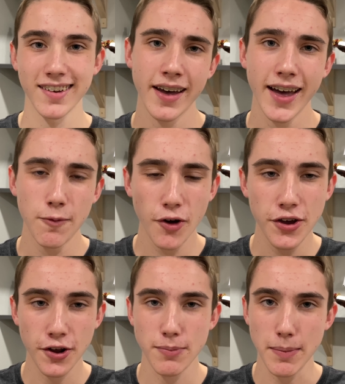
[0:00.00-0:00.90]
And well,
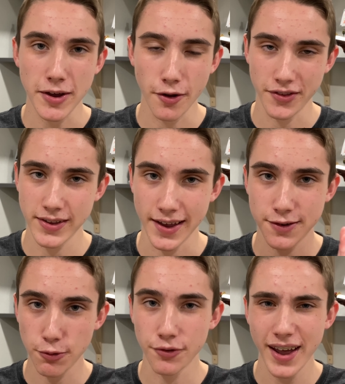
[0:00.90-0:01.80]
maybe you don't think that's
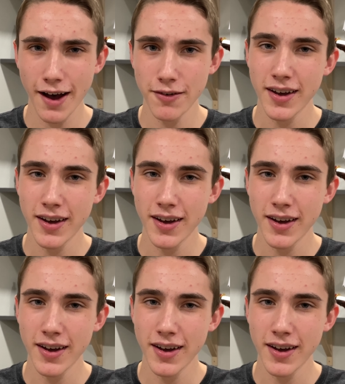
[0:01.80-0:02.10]
cool now,